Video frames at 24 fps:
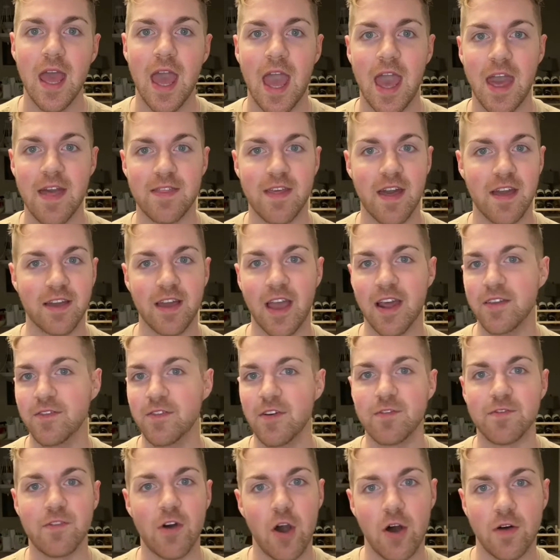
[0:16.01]
and that kind of
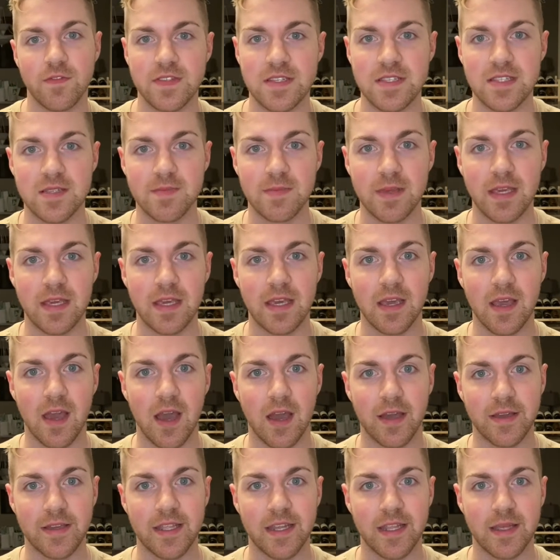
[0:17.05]
evolved into me
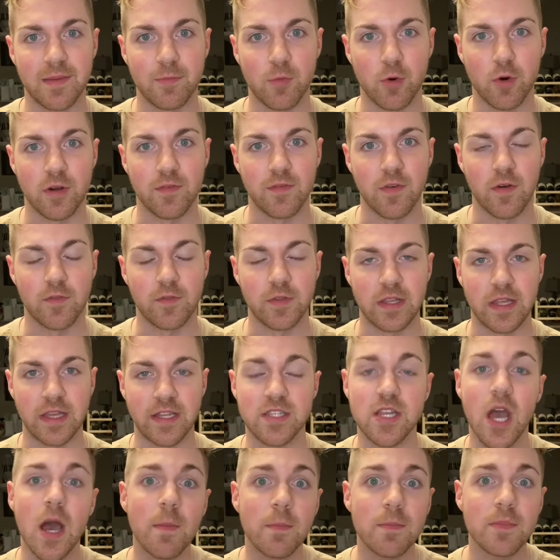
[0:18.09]
getting more involved with like
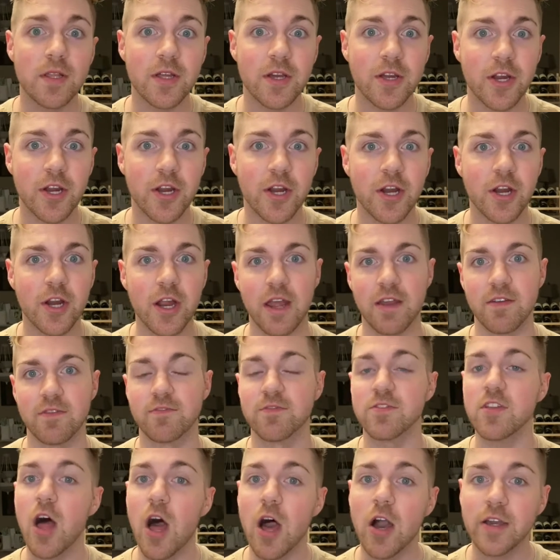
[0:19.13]
Tumblr and
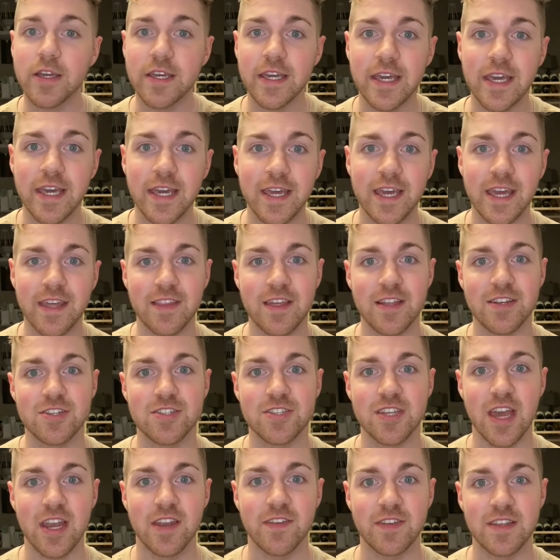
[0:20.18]
vlogging, and that just
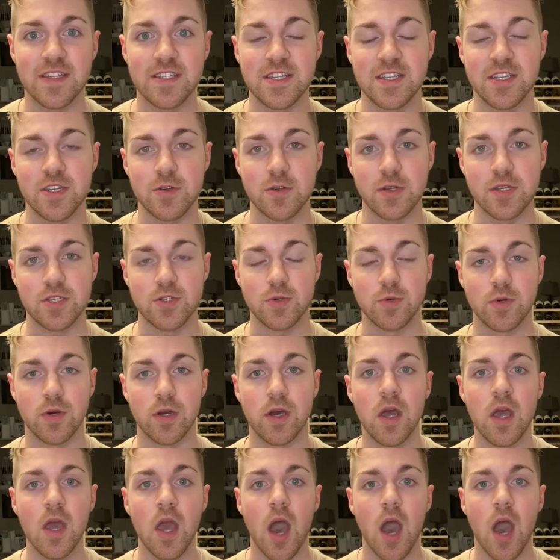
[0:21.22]
kind of continued into